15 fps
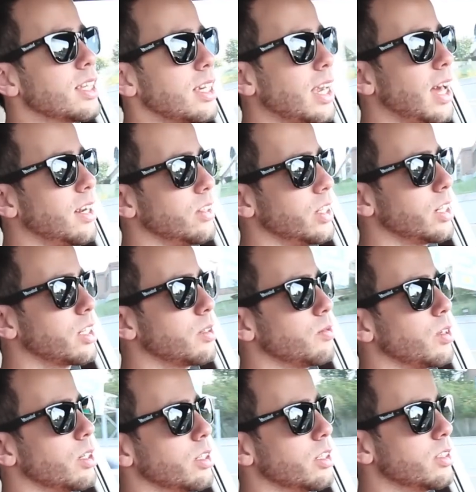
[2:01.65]
the catalytic
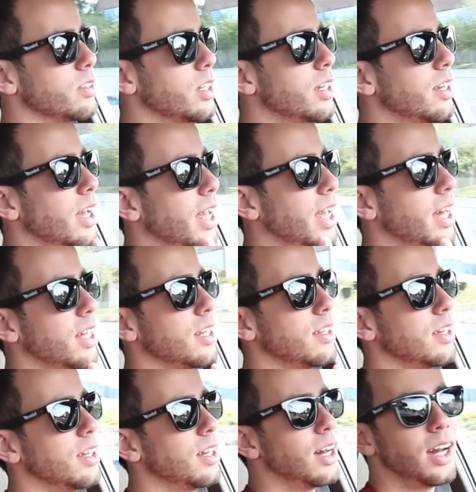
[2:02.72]
converters and
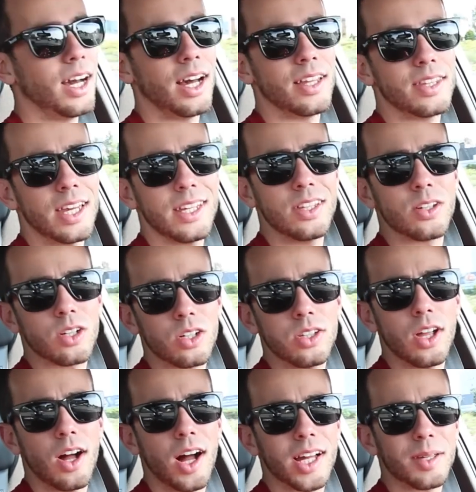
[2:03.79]
they either
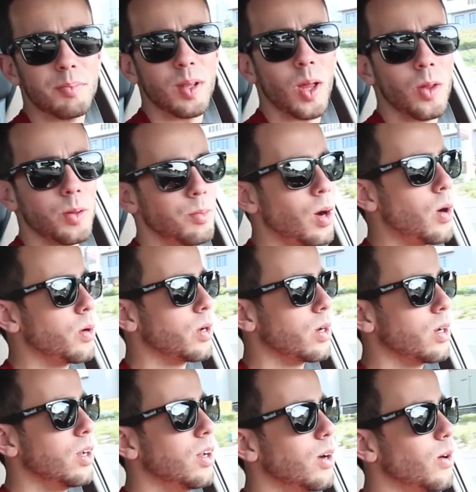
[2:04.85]
clog and blow the
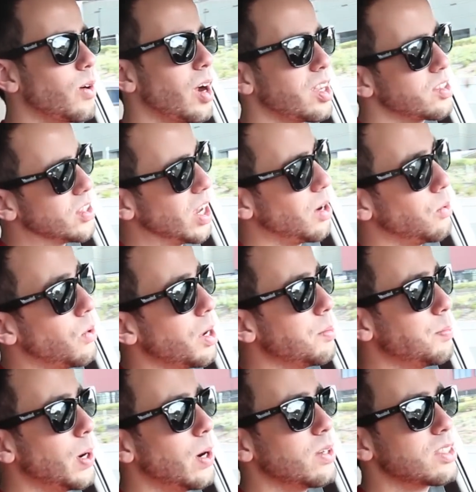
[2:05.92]
motor, or I saw
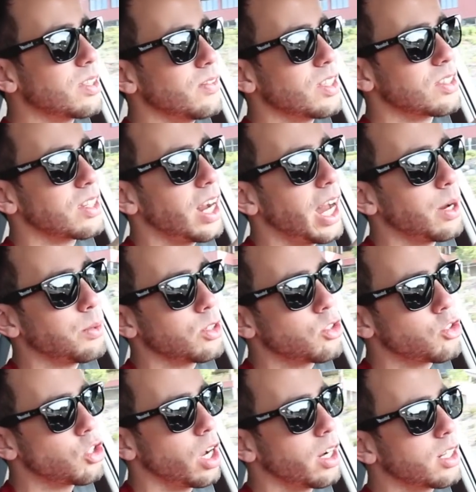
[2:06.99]
one post of this guy with
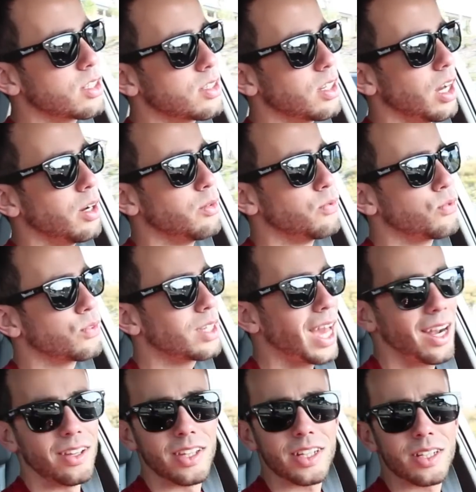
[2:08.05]
chunks of
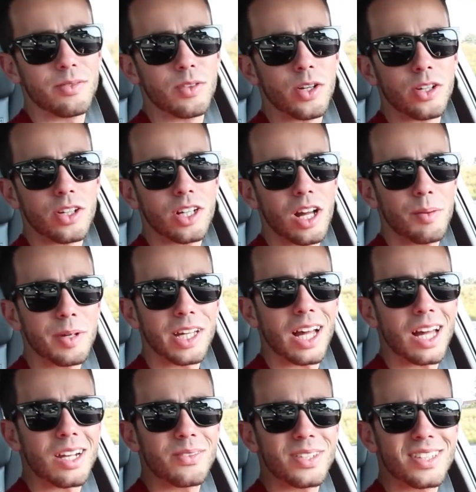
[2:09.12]
catalytic converter coming
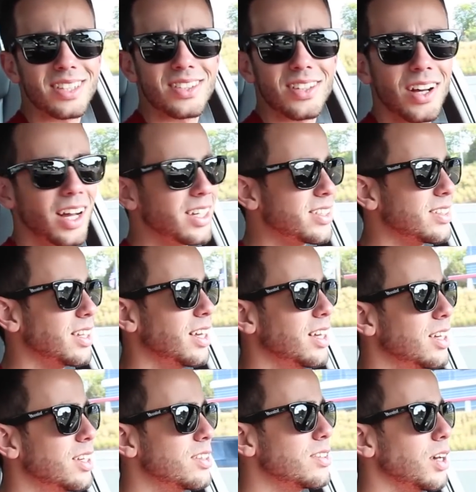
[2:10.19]
out of his exhaust.
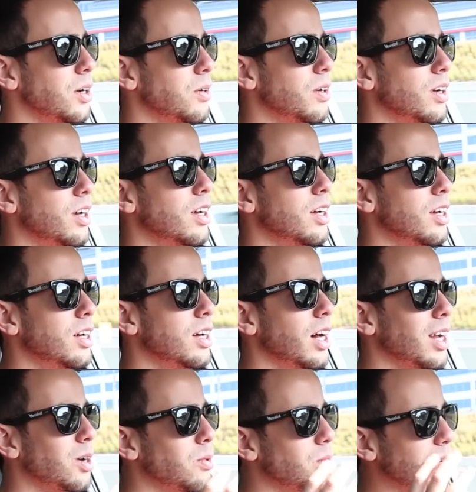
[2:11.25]
So I
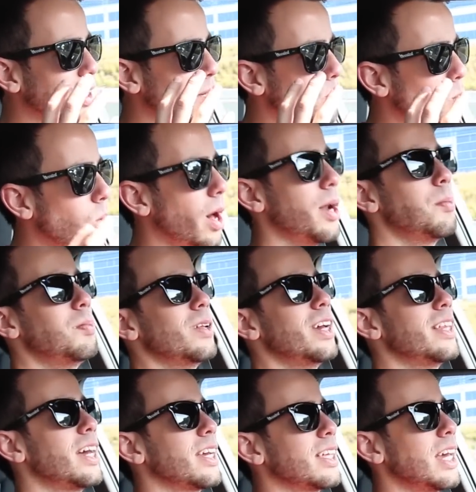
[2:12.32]
don't really want to
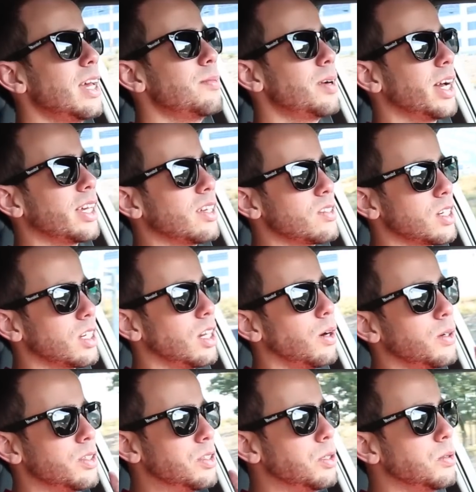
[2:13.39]
play that game. I guess I could
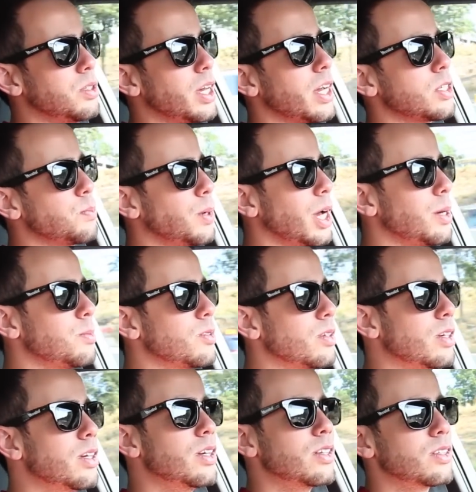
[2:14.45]
always do test pipes.
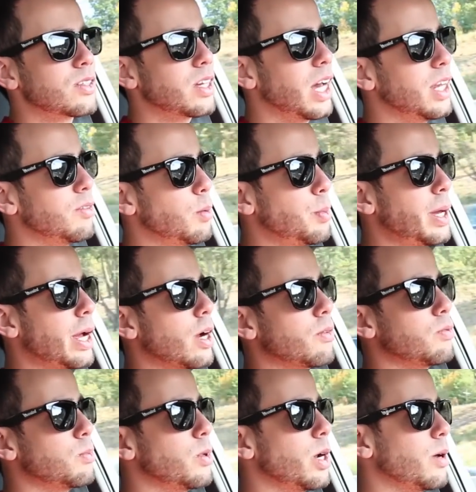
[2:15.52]
It's kind of a bear
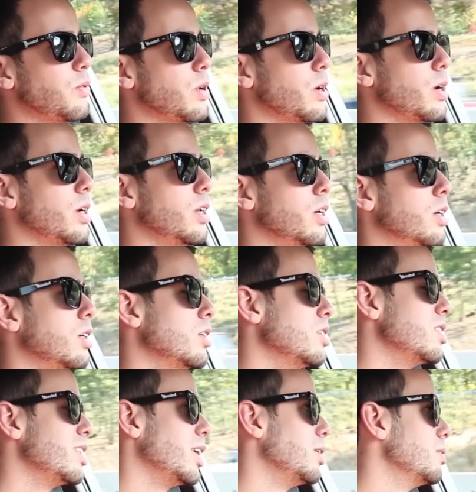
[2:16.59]
from what I've heard.
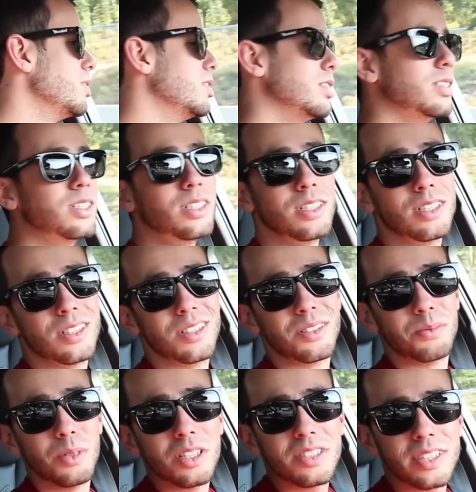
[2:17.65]
So
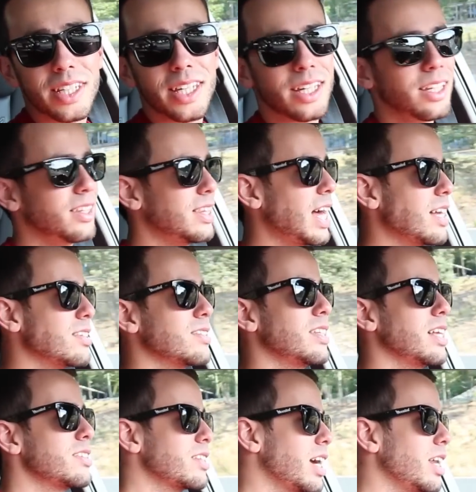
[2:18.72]
we'll see.
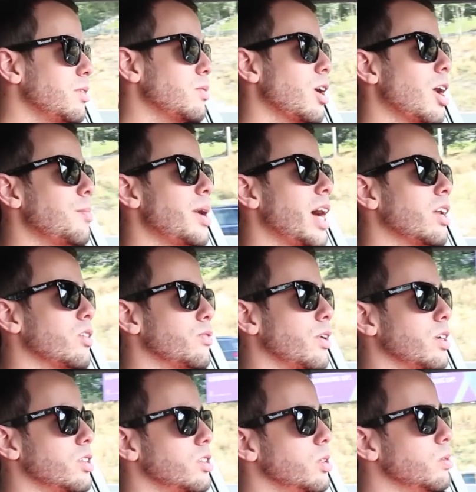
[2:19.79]
That's kind of where I'm at as
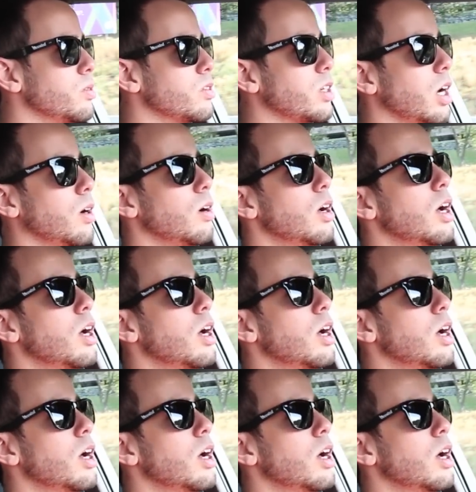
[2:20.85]
far as tunes go.